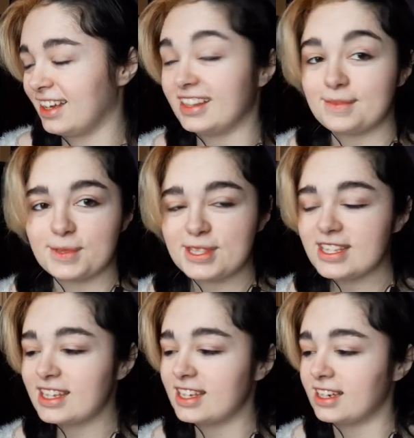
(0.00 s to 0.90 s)
And the
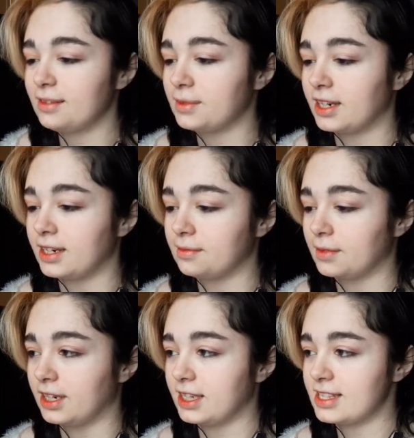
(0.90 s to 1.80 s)
music here, where
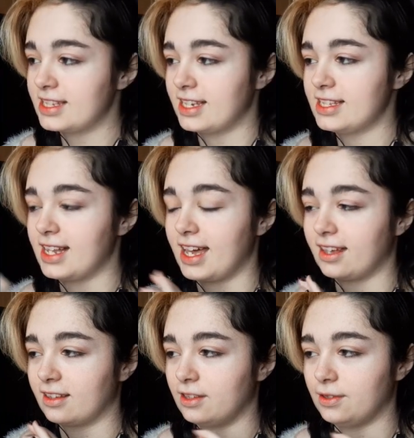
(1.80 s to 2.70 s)
when he sings,
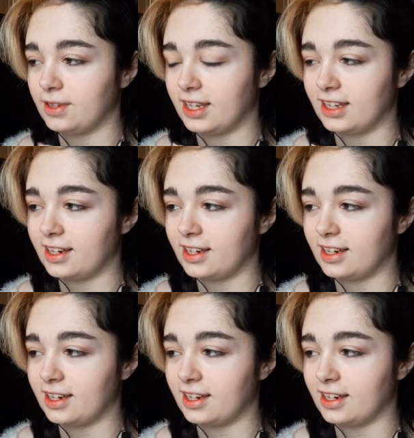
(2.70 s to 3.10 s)
like you can